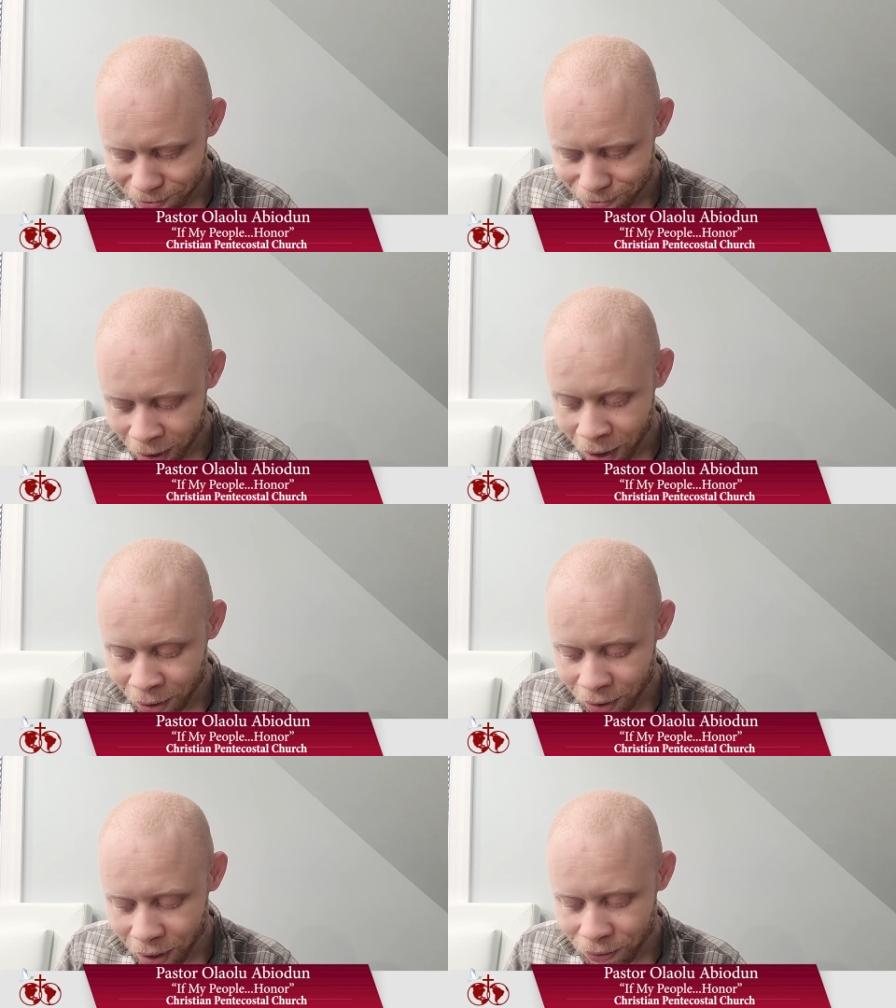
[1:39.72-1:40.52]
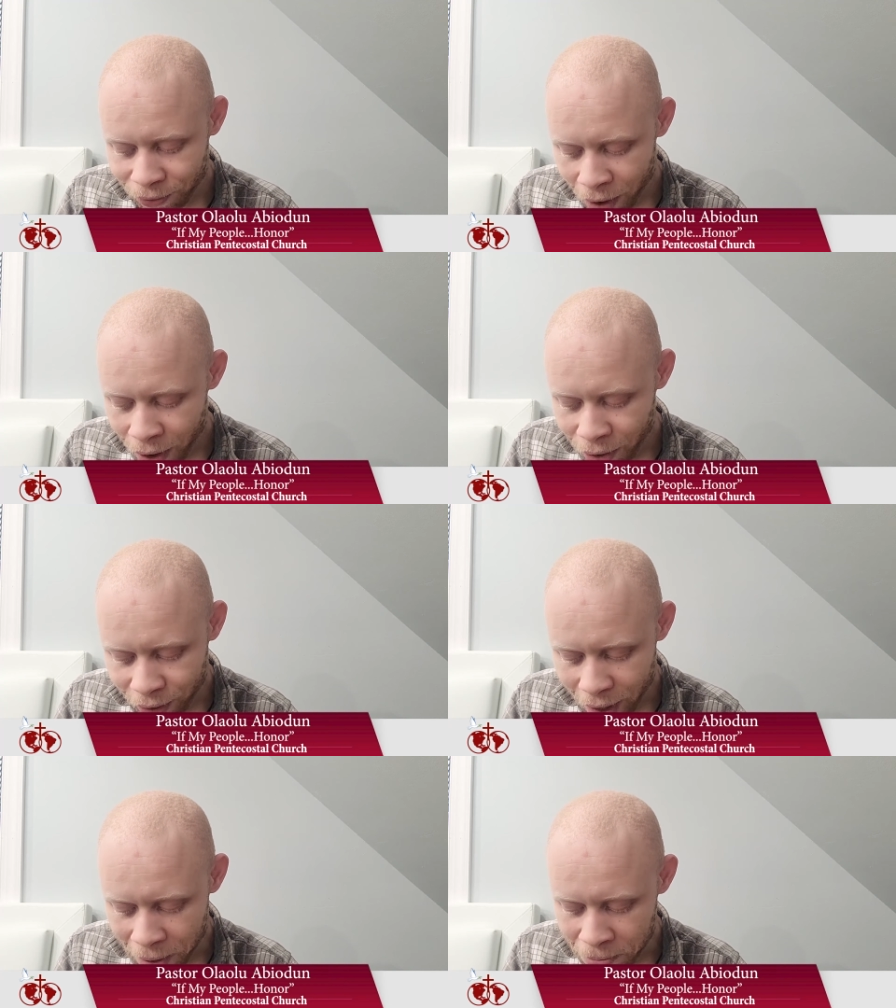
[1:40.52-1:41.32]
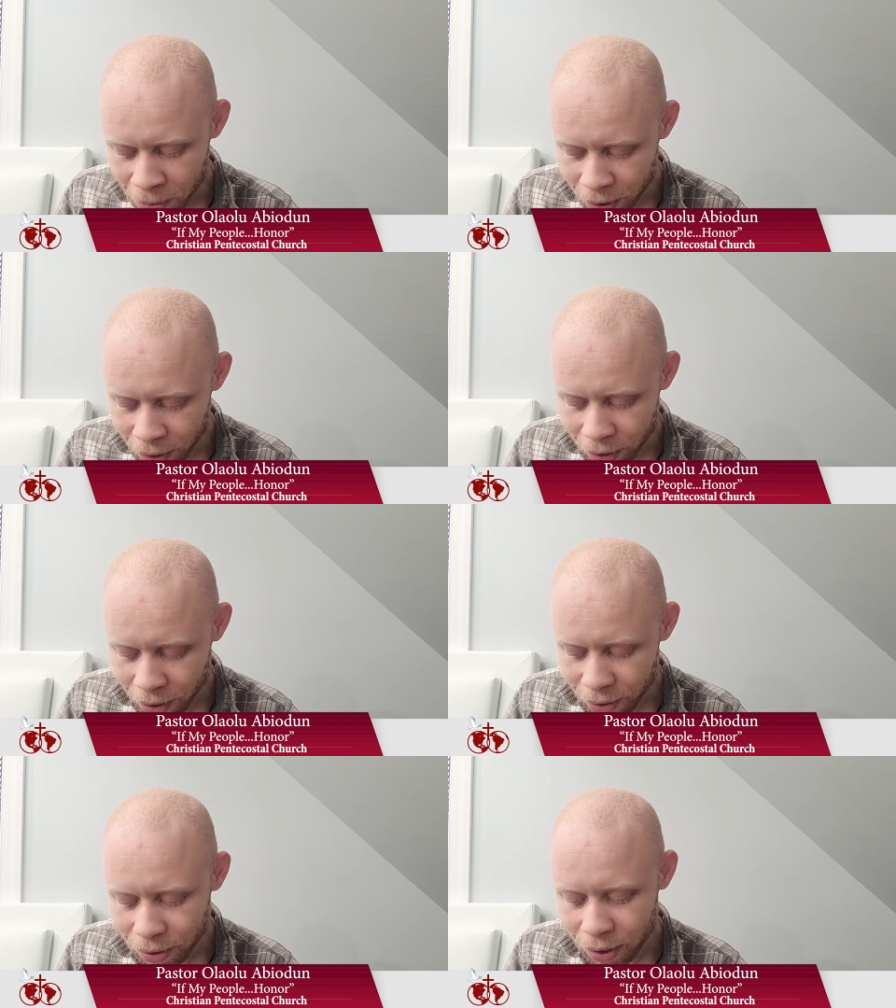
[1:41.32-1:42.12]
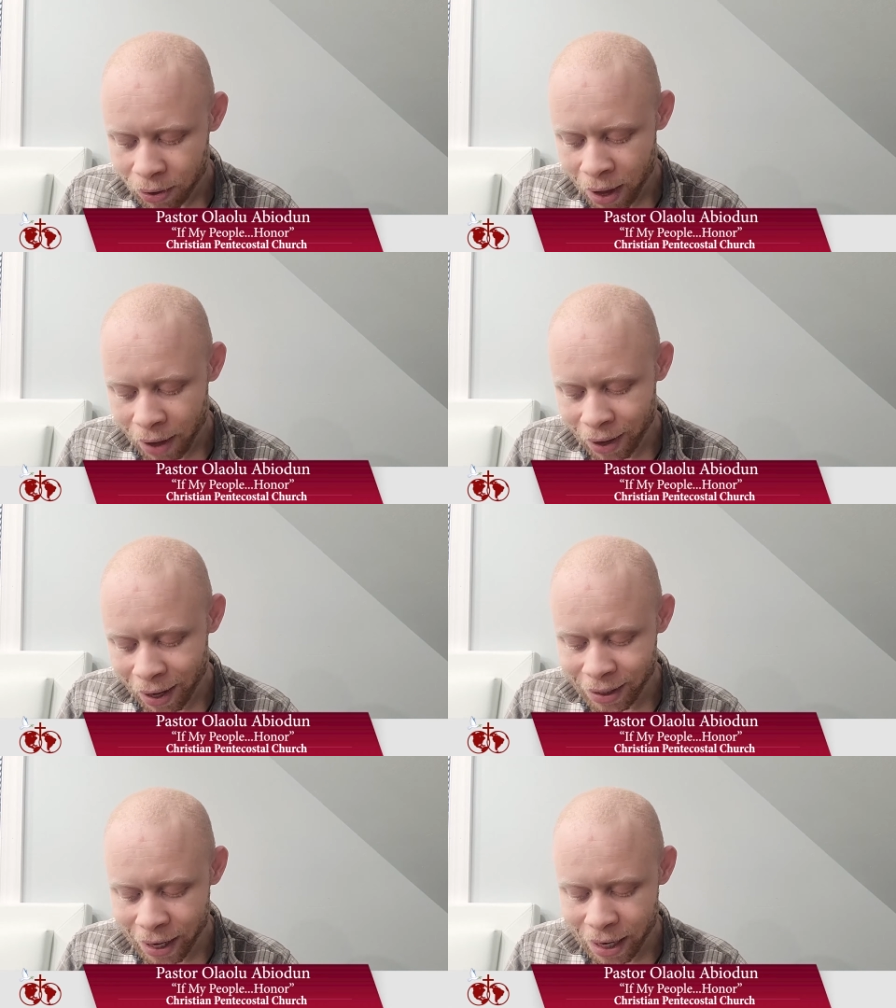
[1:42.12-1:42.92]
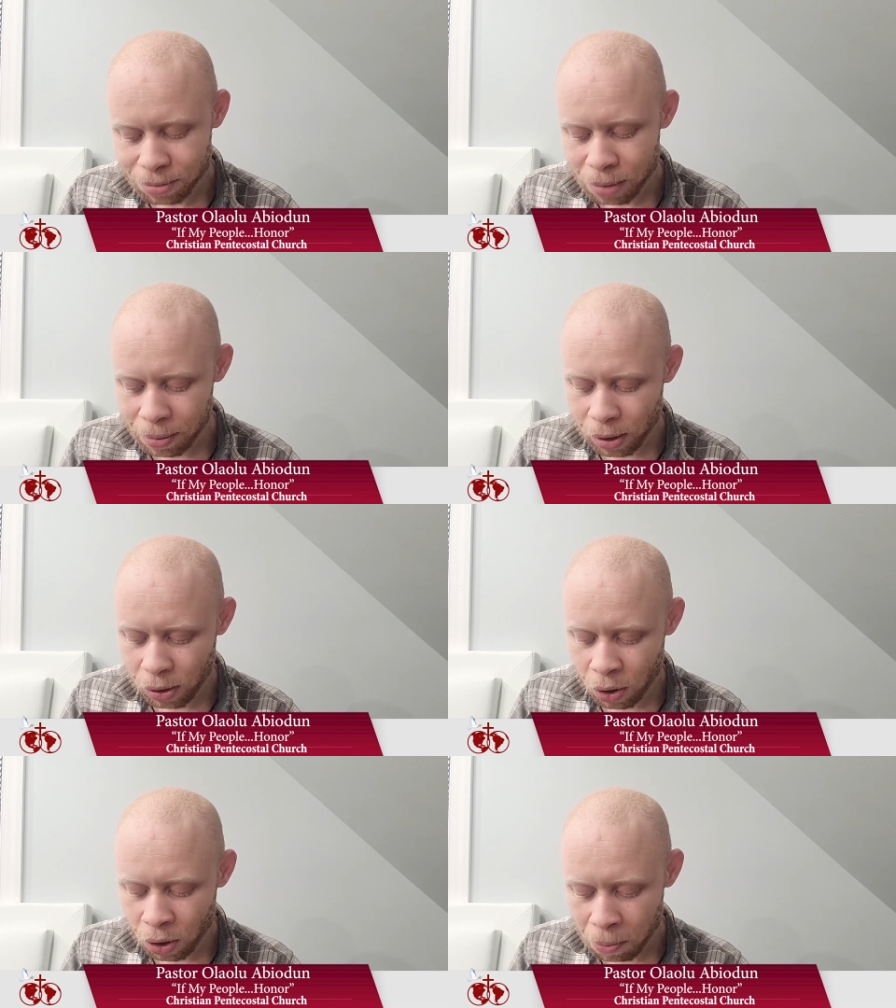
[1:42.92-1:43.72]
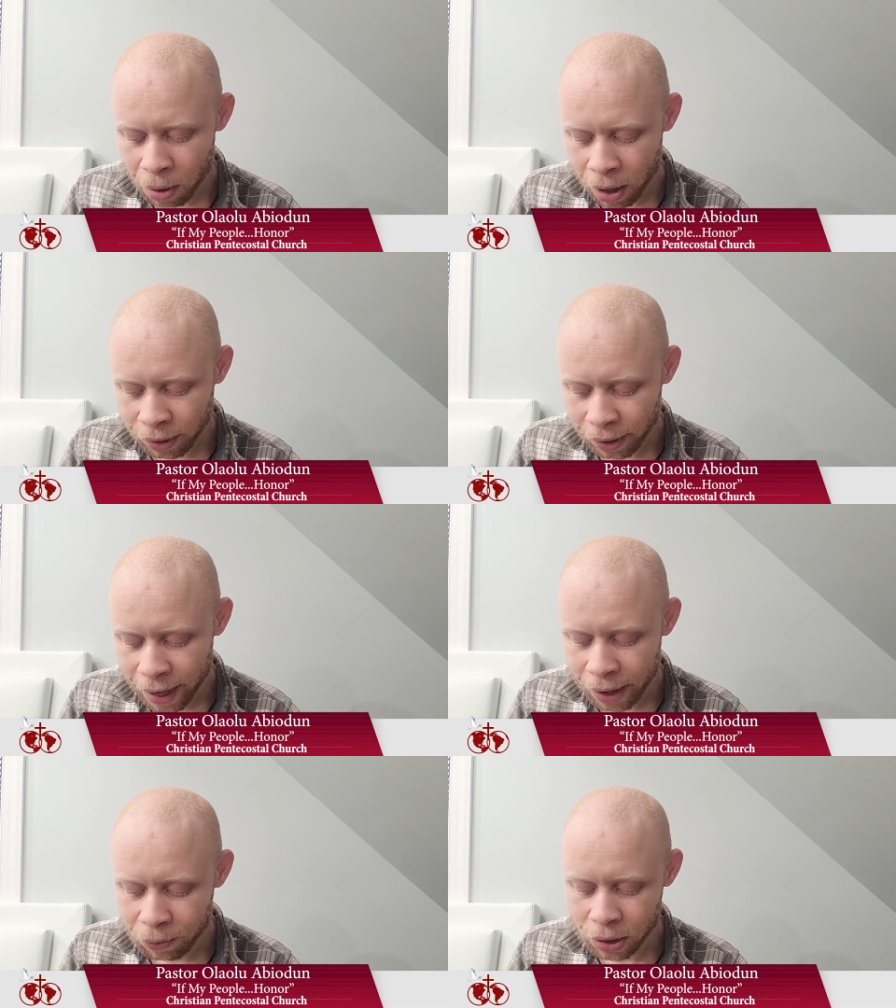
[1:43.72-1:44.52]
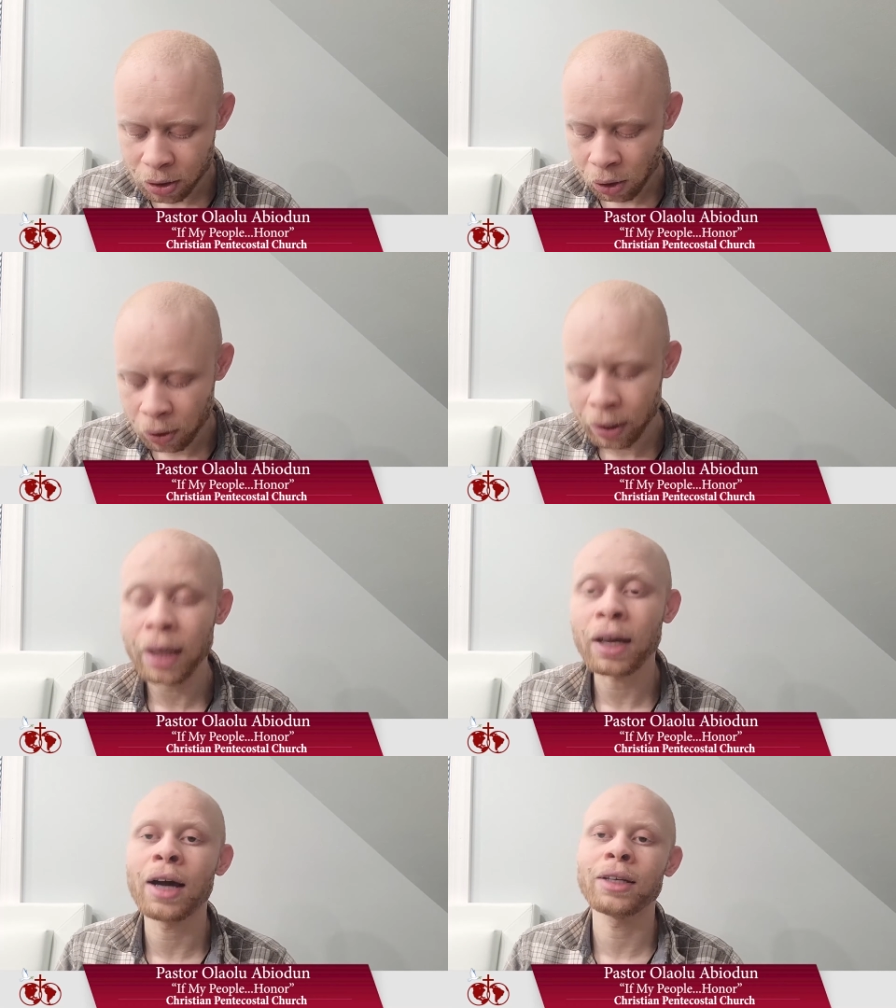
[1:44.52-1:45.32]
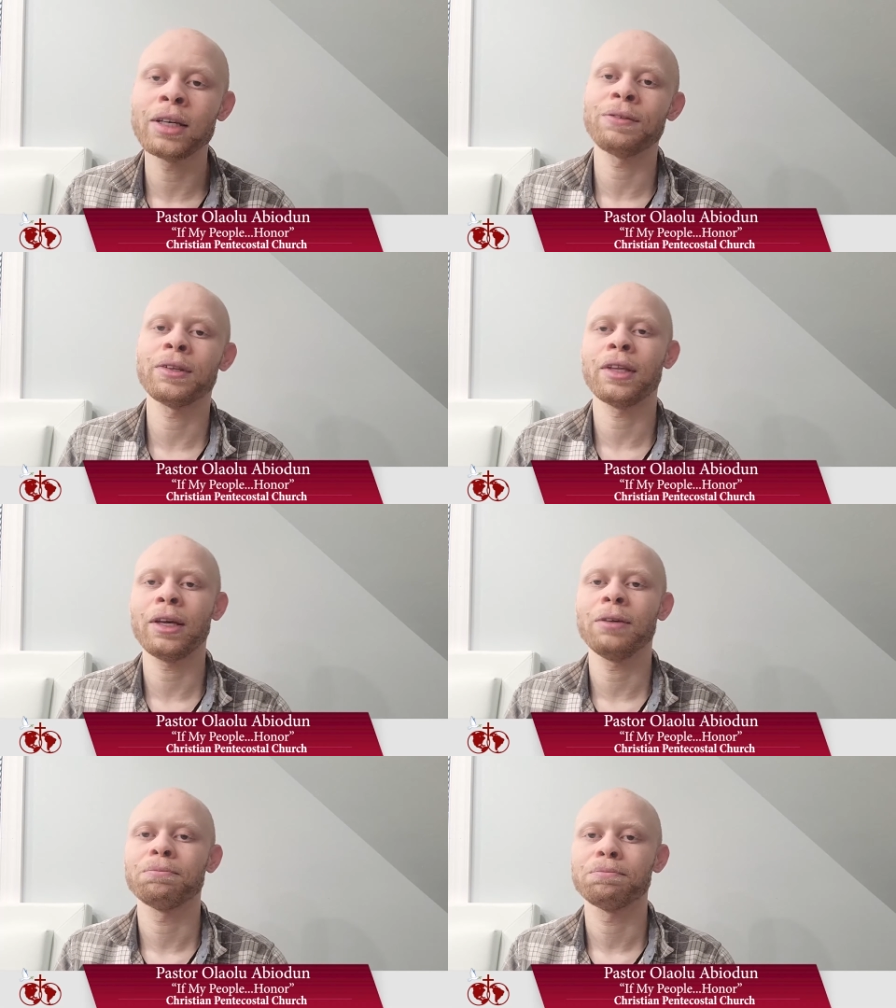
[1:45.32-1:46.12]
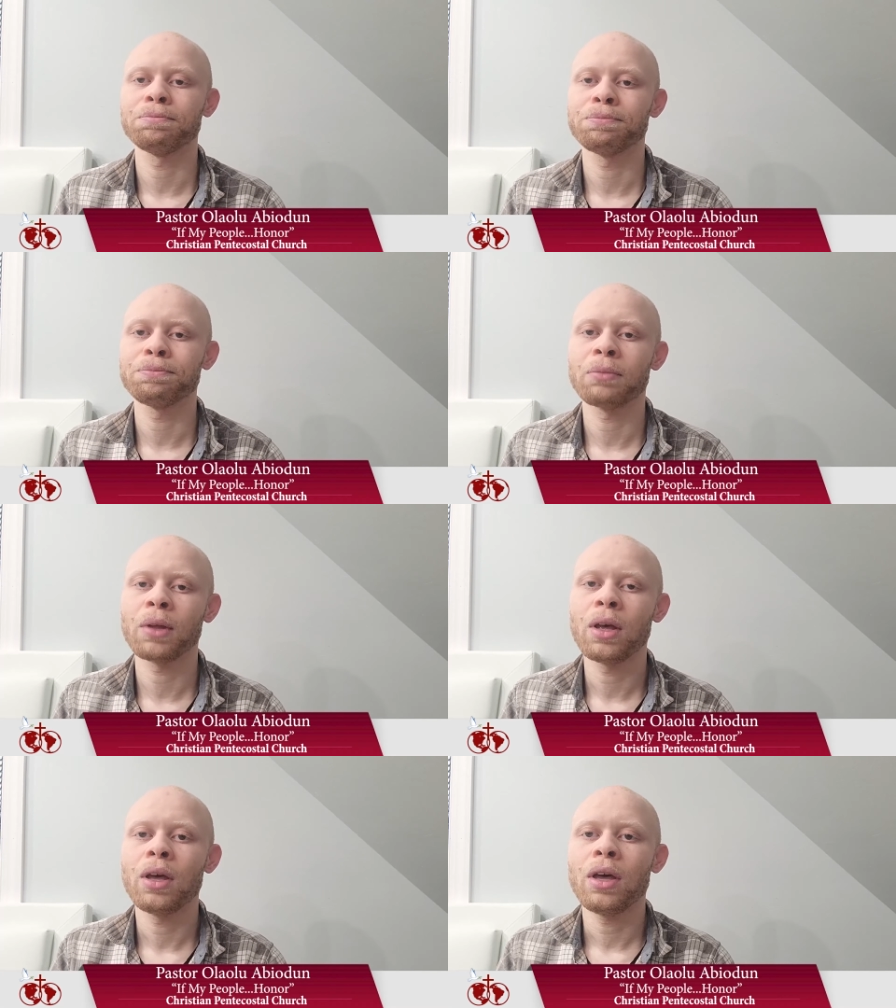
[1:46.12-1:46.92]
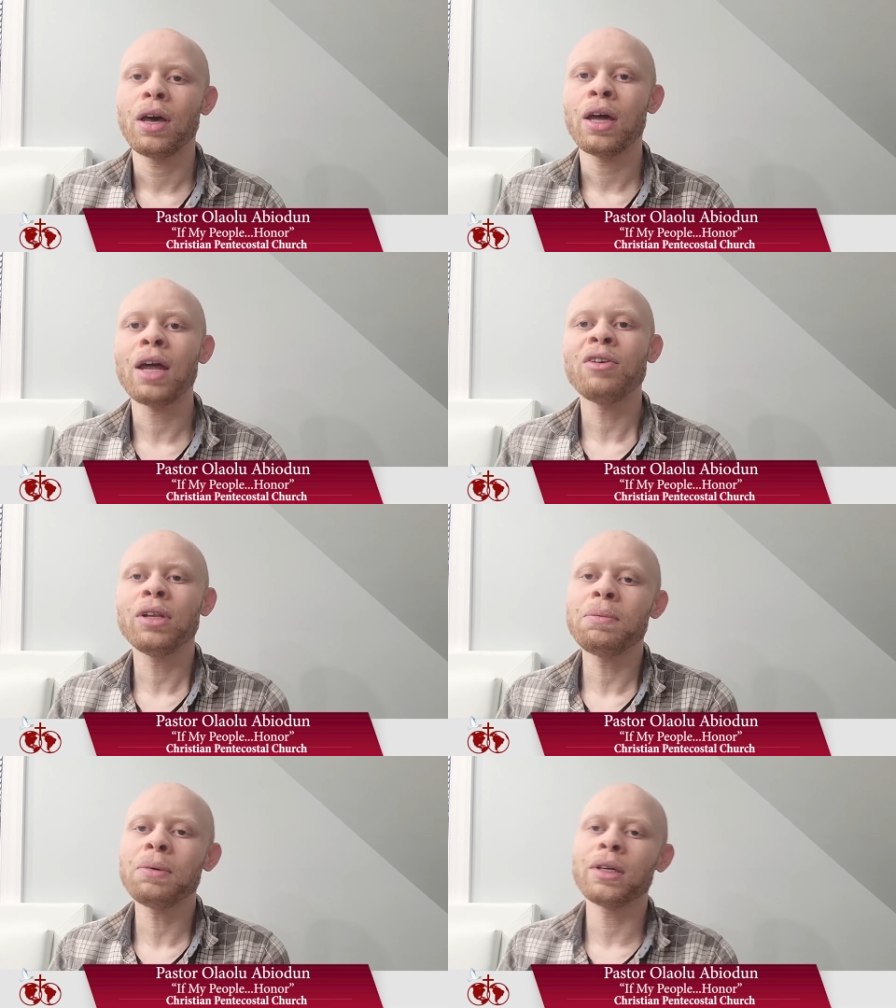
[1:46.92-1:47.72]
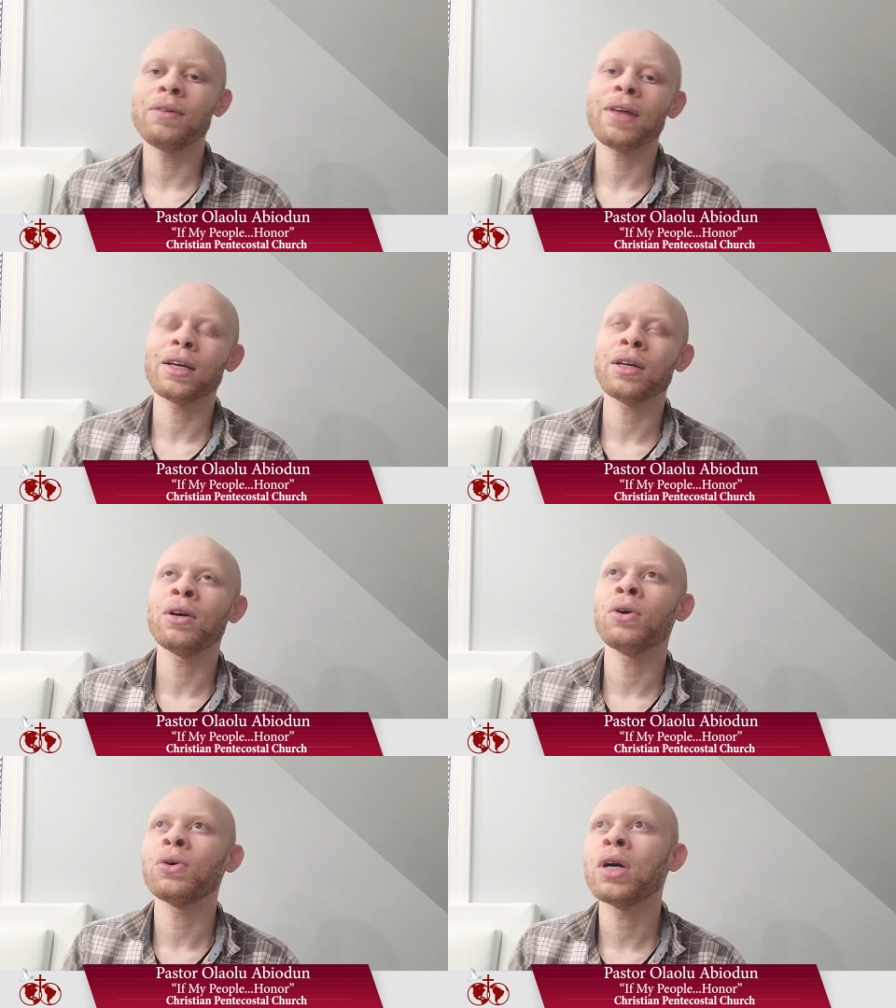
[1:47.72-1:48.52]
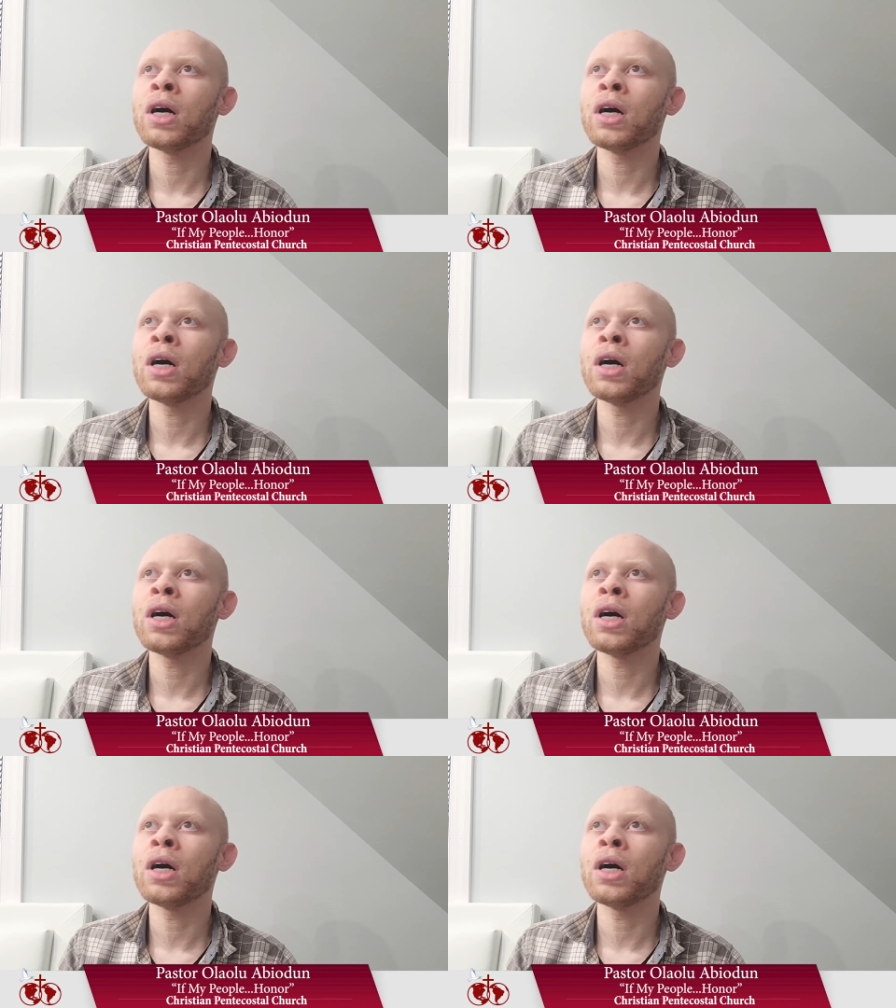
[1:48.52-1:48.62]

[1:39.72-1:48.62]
Honor thy father and mother, that thy days may be long upon the land which the Lord thy God giveth. And I really believe that, you know,